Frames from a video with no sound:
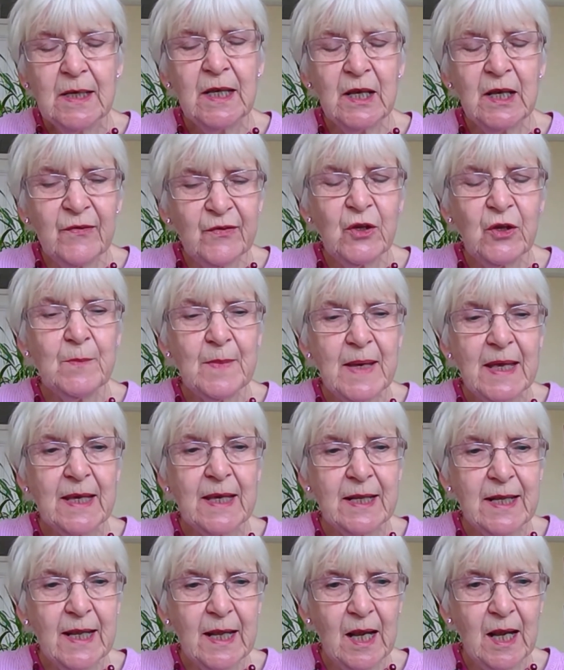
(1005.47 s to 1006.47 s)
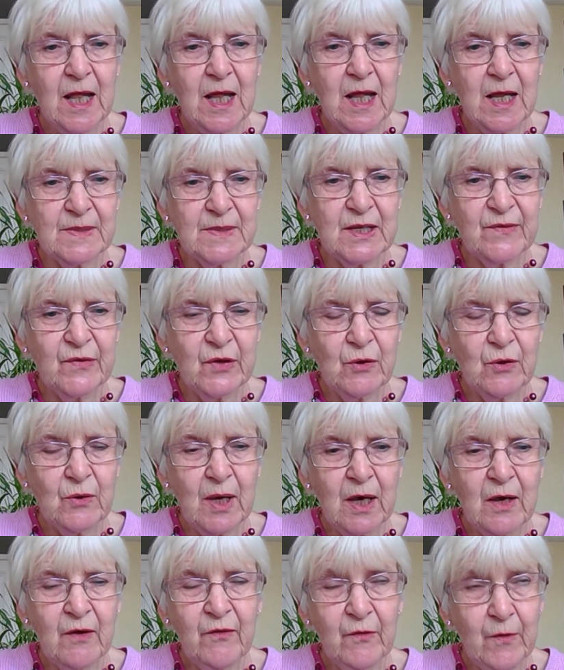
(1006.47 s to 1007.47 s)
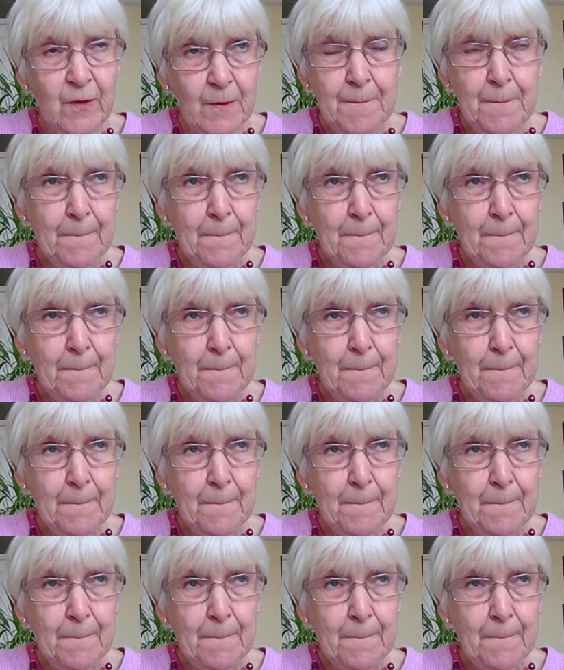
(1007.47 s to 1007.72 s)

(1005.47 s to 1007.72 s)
if you make any claims, if you have